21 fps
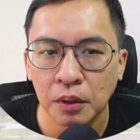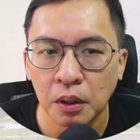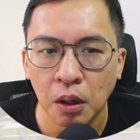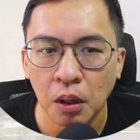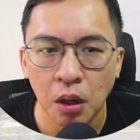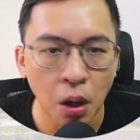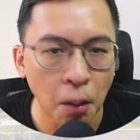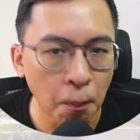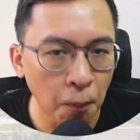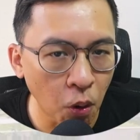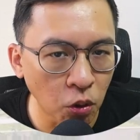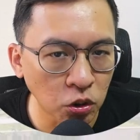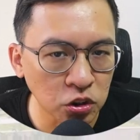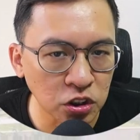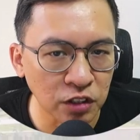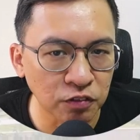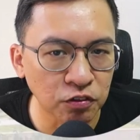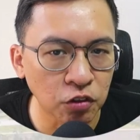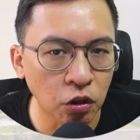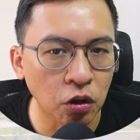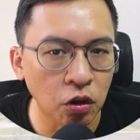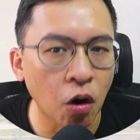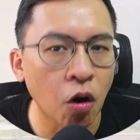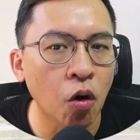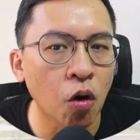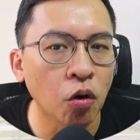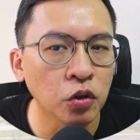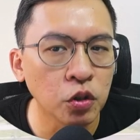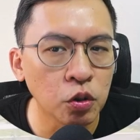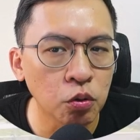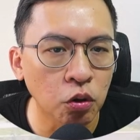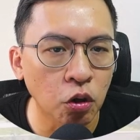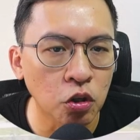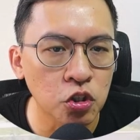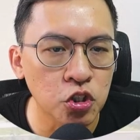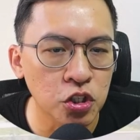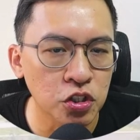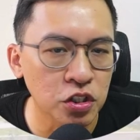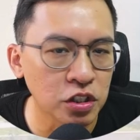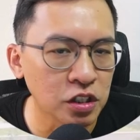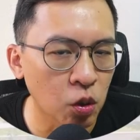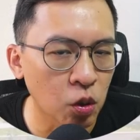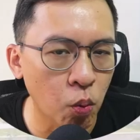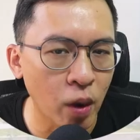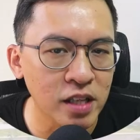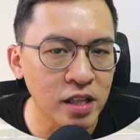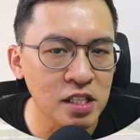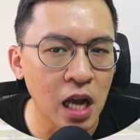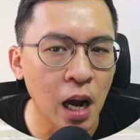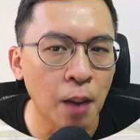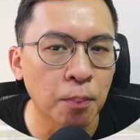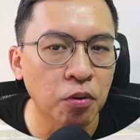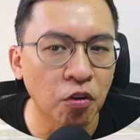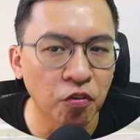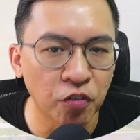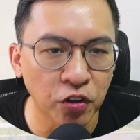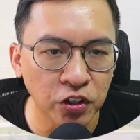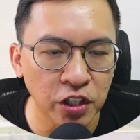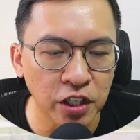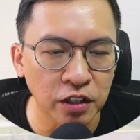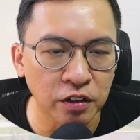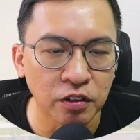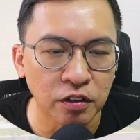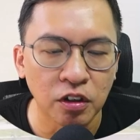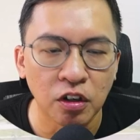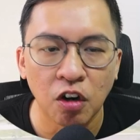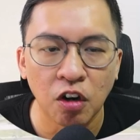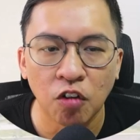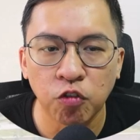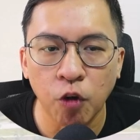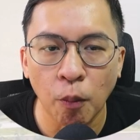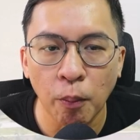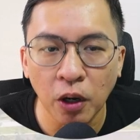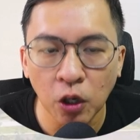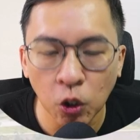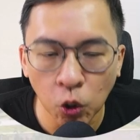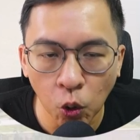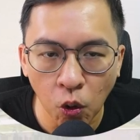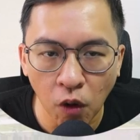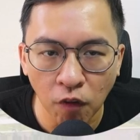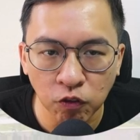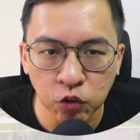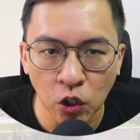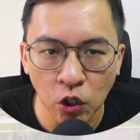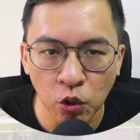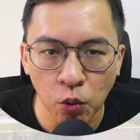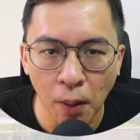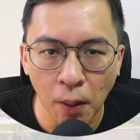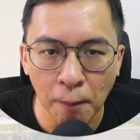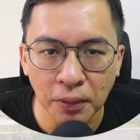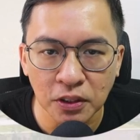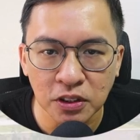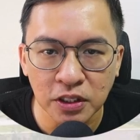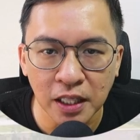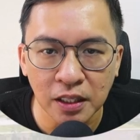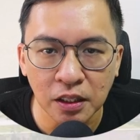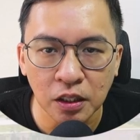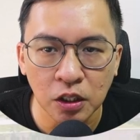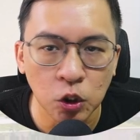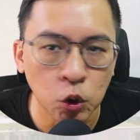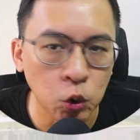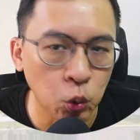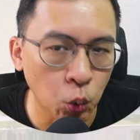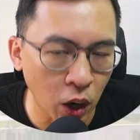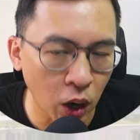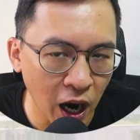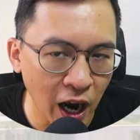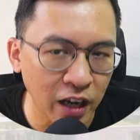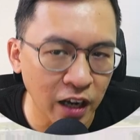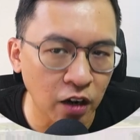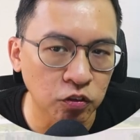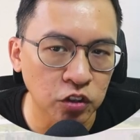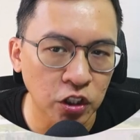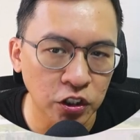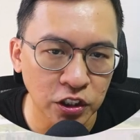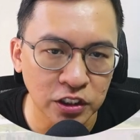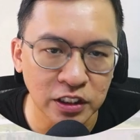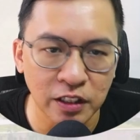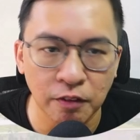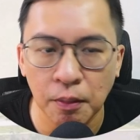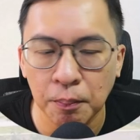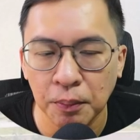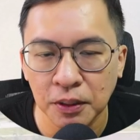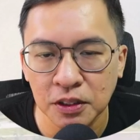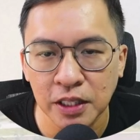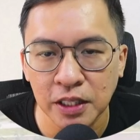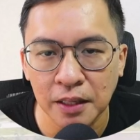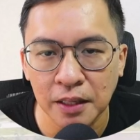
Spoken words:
Most, if not all, new launches in the West are profiting from a low of 21% to a high of 37%.